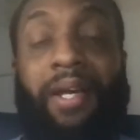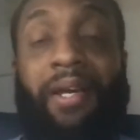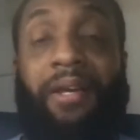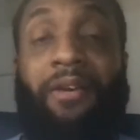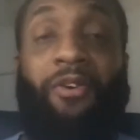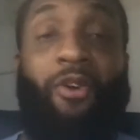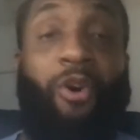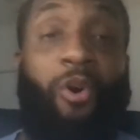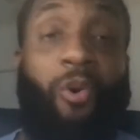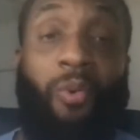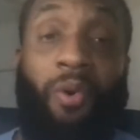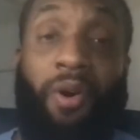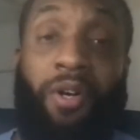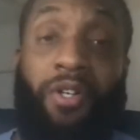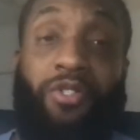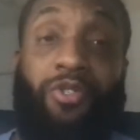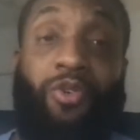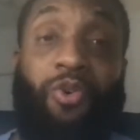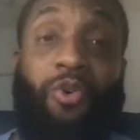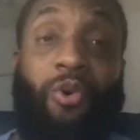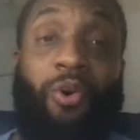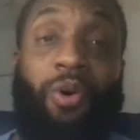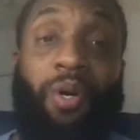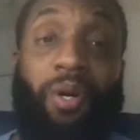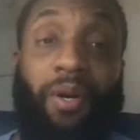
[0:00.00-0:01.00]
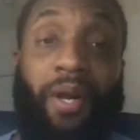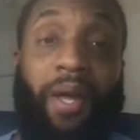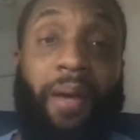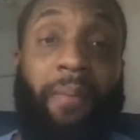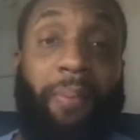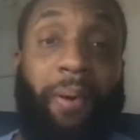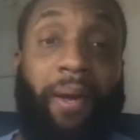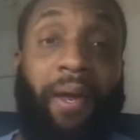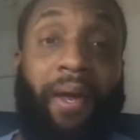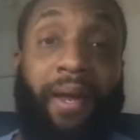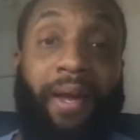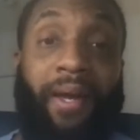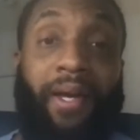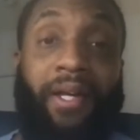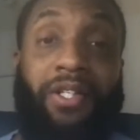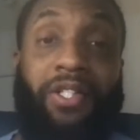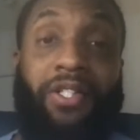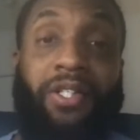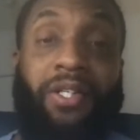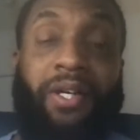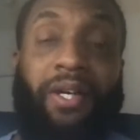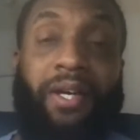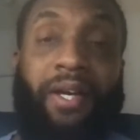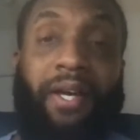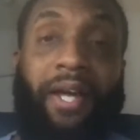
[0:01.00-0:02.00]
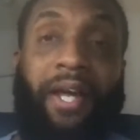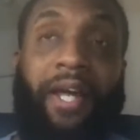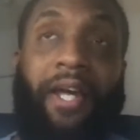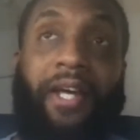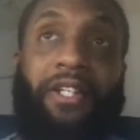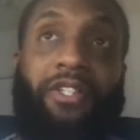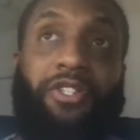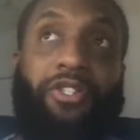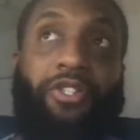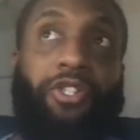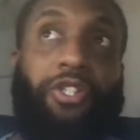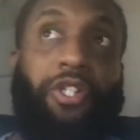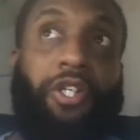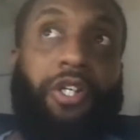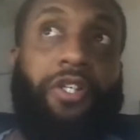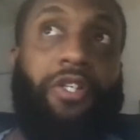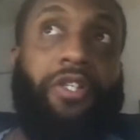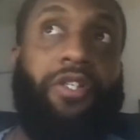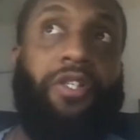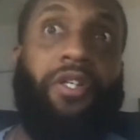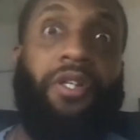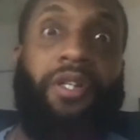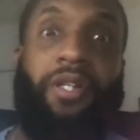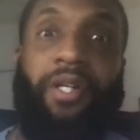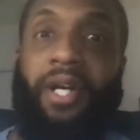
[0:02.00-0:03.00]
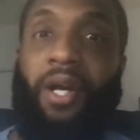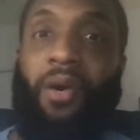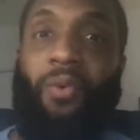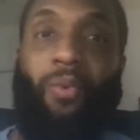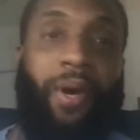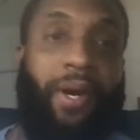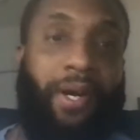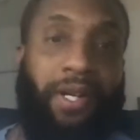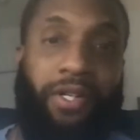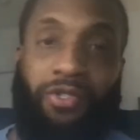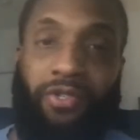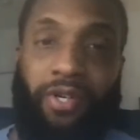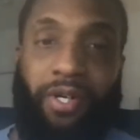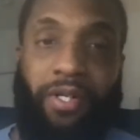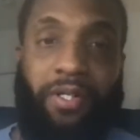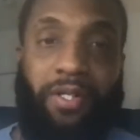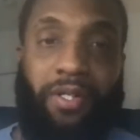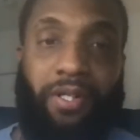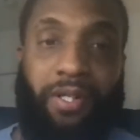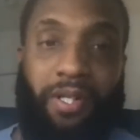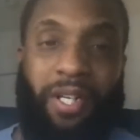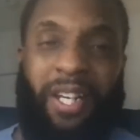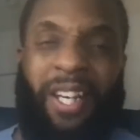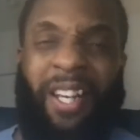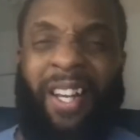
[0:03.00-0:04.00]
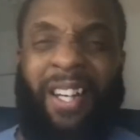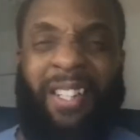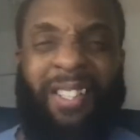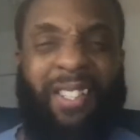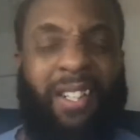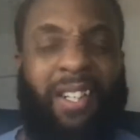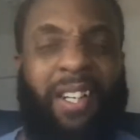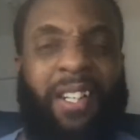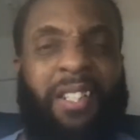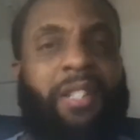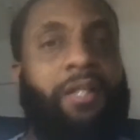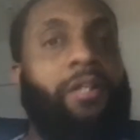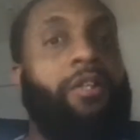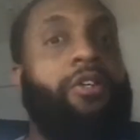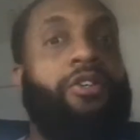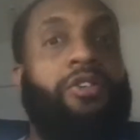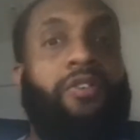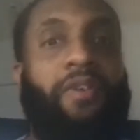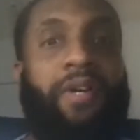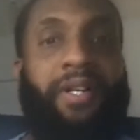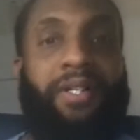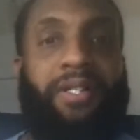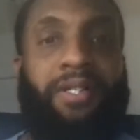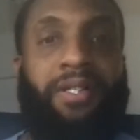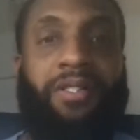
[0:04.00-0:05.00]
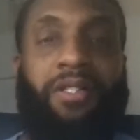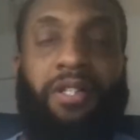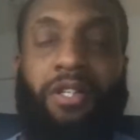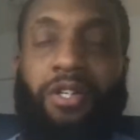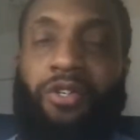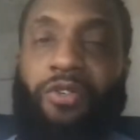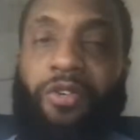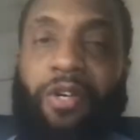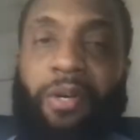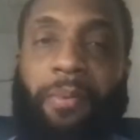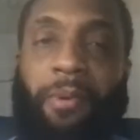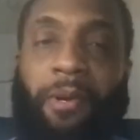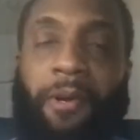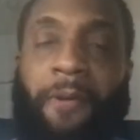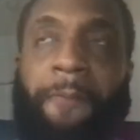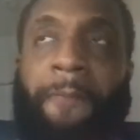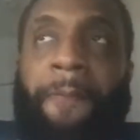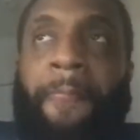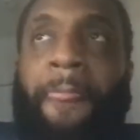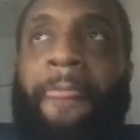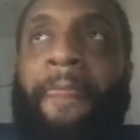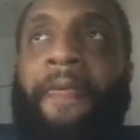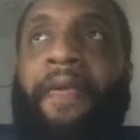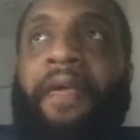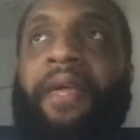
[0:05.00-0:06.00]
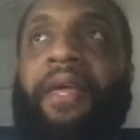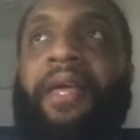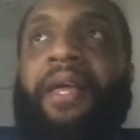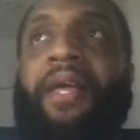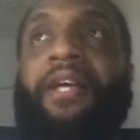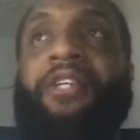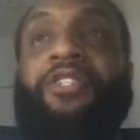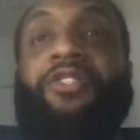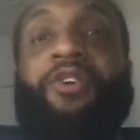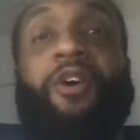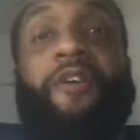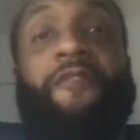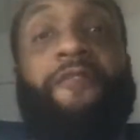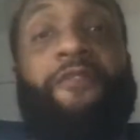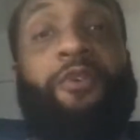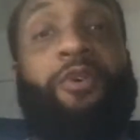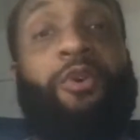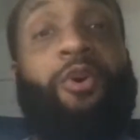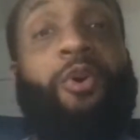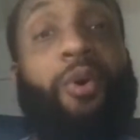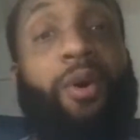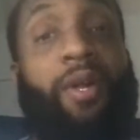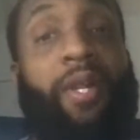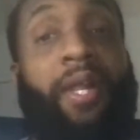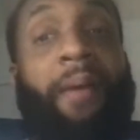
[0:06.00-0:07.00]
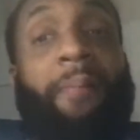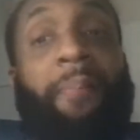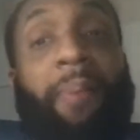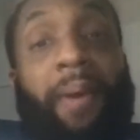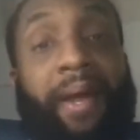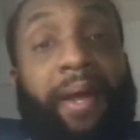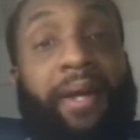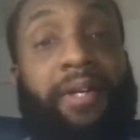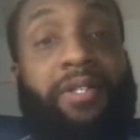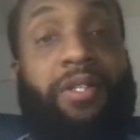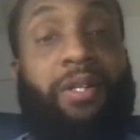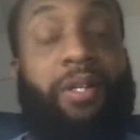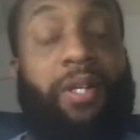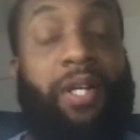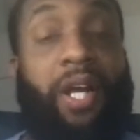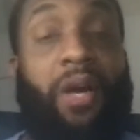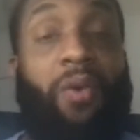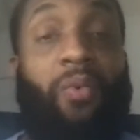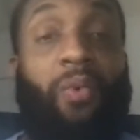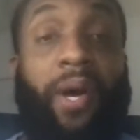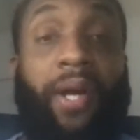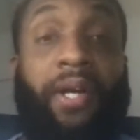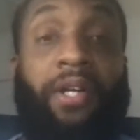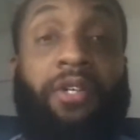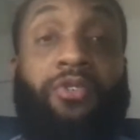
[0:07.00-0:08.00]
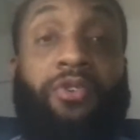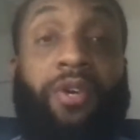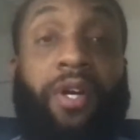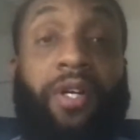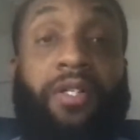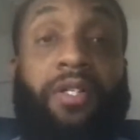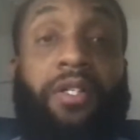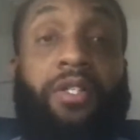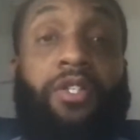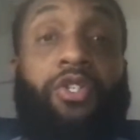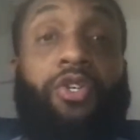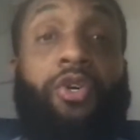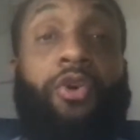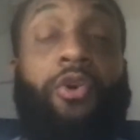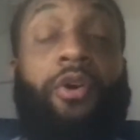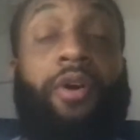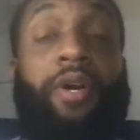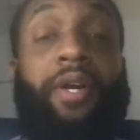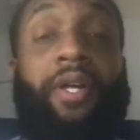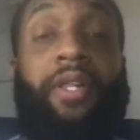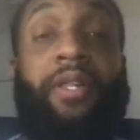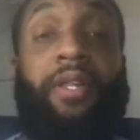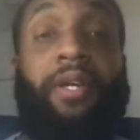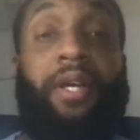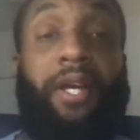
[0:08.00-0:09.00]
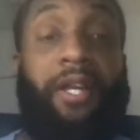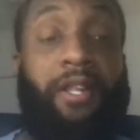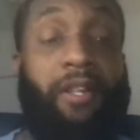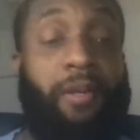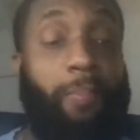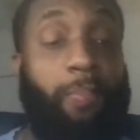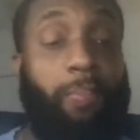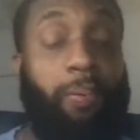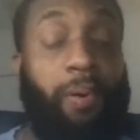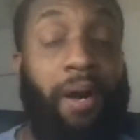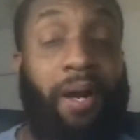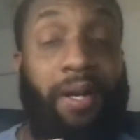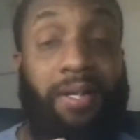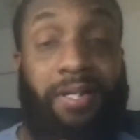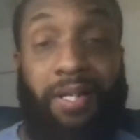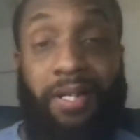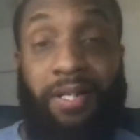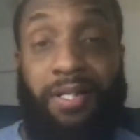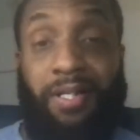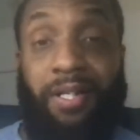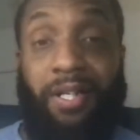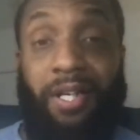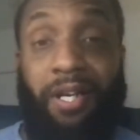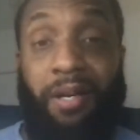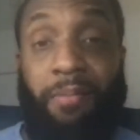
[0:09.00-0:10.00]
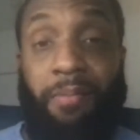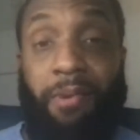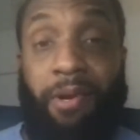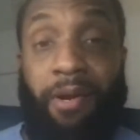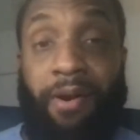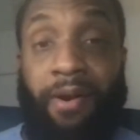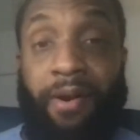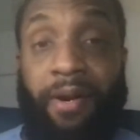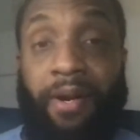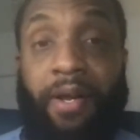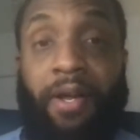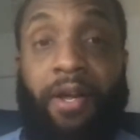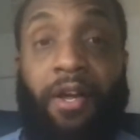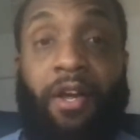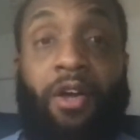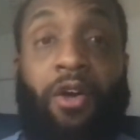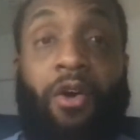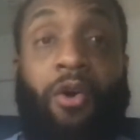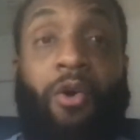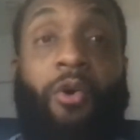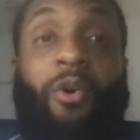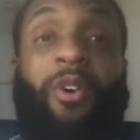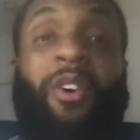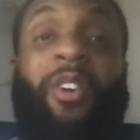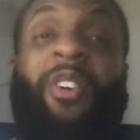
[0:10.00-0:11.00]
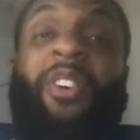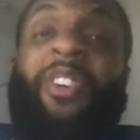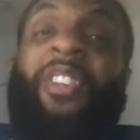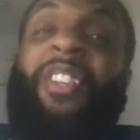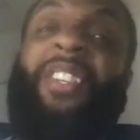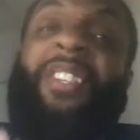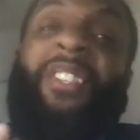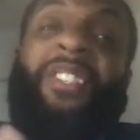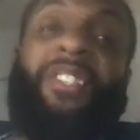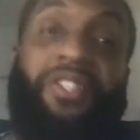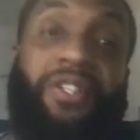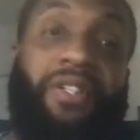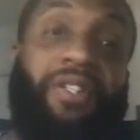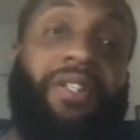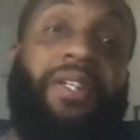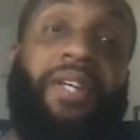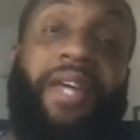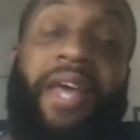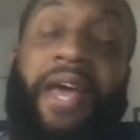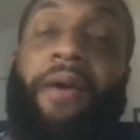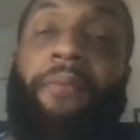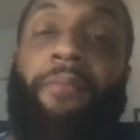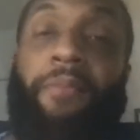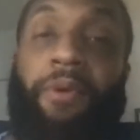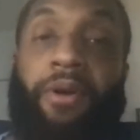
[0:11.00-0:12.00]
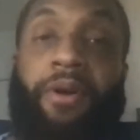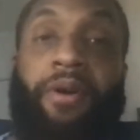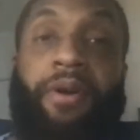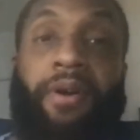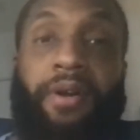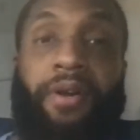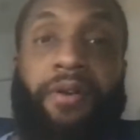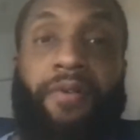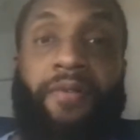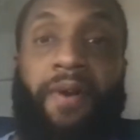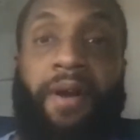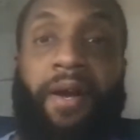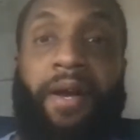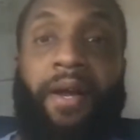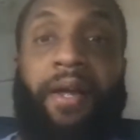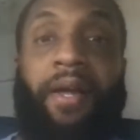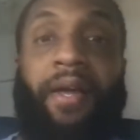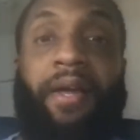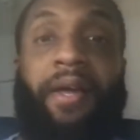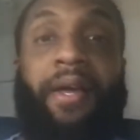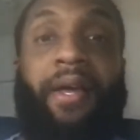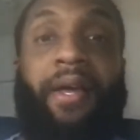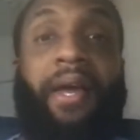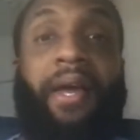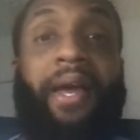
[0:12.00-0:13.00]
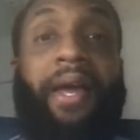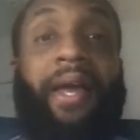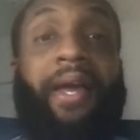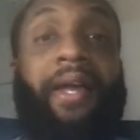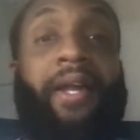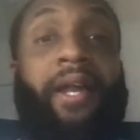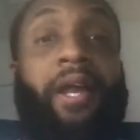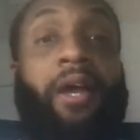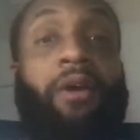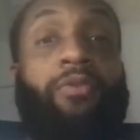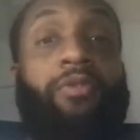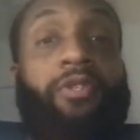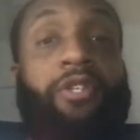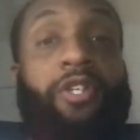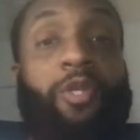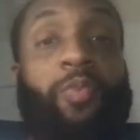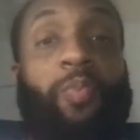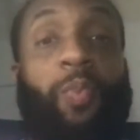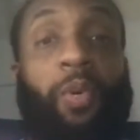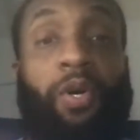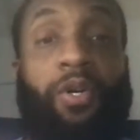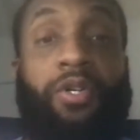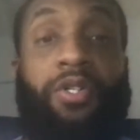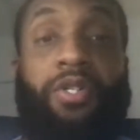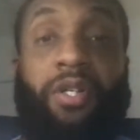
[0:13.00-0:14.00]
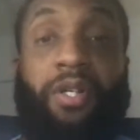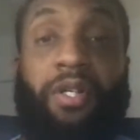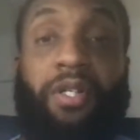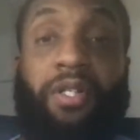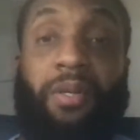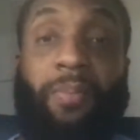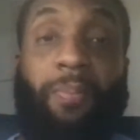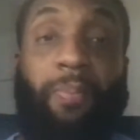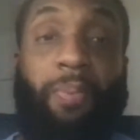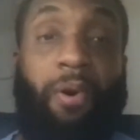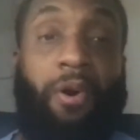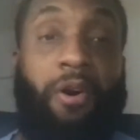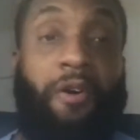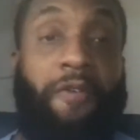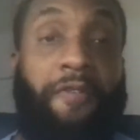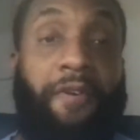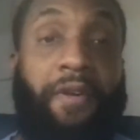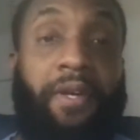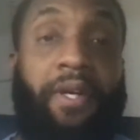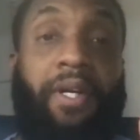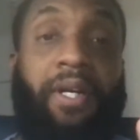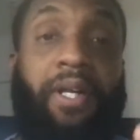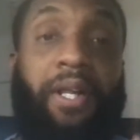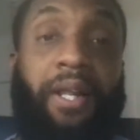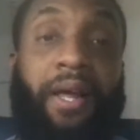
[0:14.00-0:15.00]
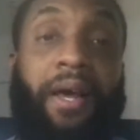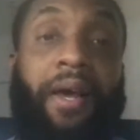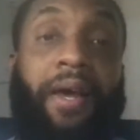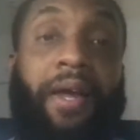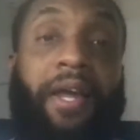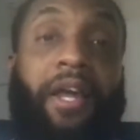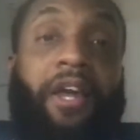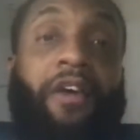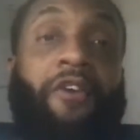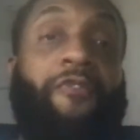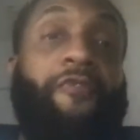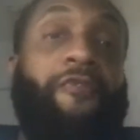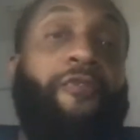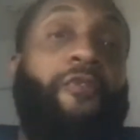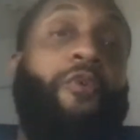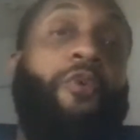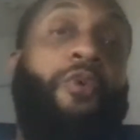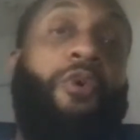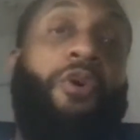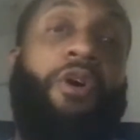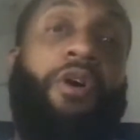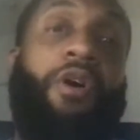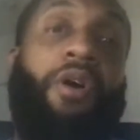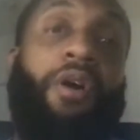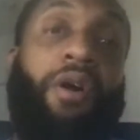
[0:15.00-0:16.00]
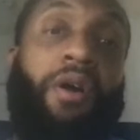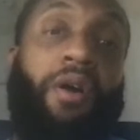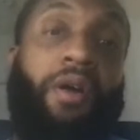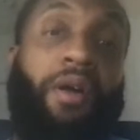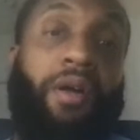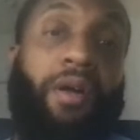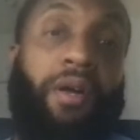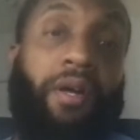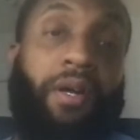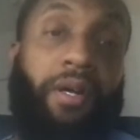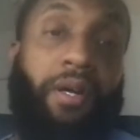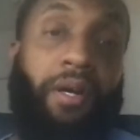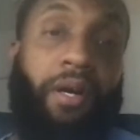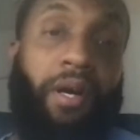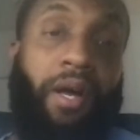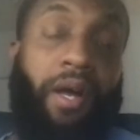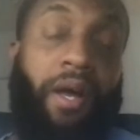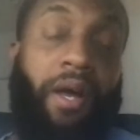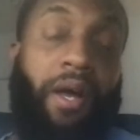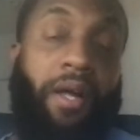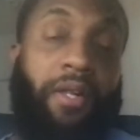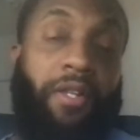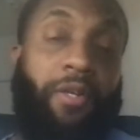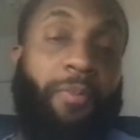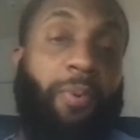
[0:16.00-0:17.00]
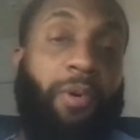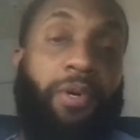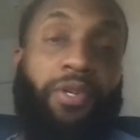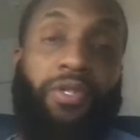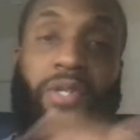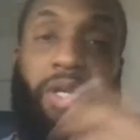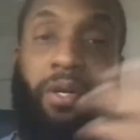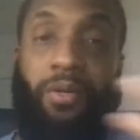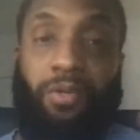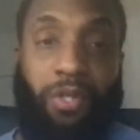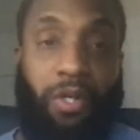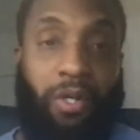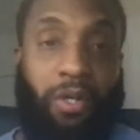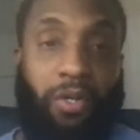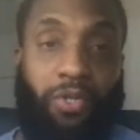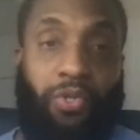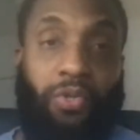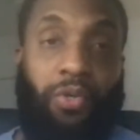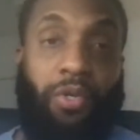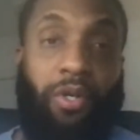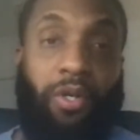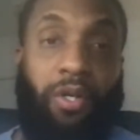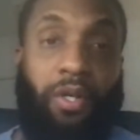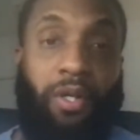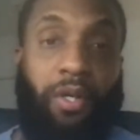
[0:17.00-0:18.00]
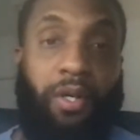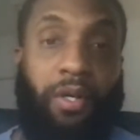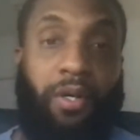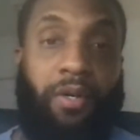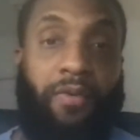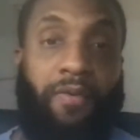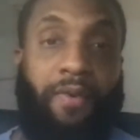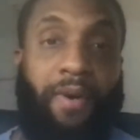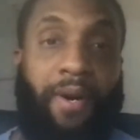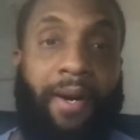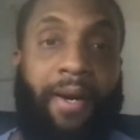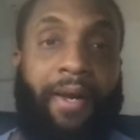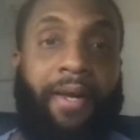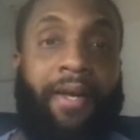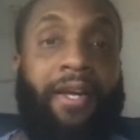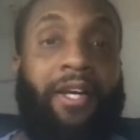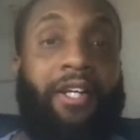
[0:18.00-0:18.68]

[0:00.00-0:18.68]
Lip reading: No one's going on that page just to look at wedding dresses. And that's a little crazy. It's a little creepy. So if you go on that page to look at wedding dresses, you're either in the process to get married or you either just got married, right? And now this person is a perfect client for the person I was talking to earlier, right?